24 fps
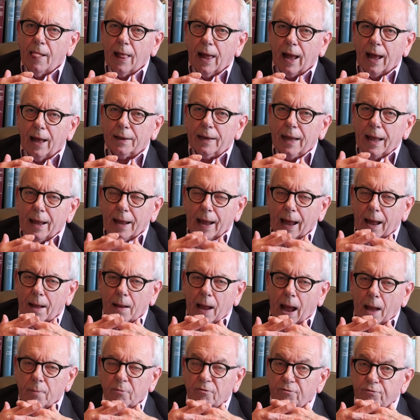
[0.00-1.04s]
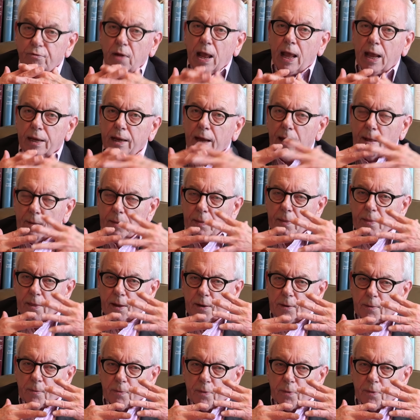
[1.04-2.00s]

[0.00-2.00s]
And I'm afraid that